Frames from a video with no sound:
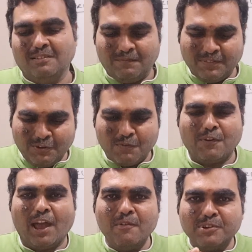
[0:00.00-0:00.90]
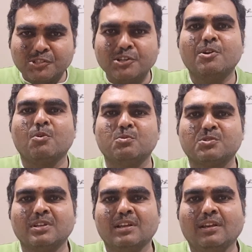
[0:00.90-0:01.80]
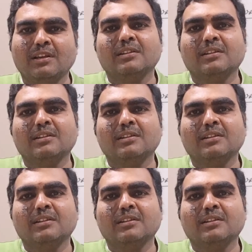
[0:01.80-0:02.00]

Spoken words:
If we have distinct roots,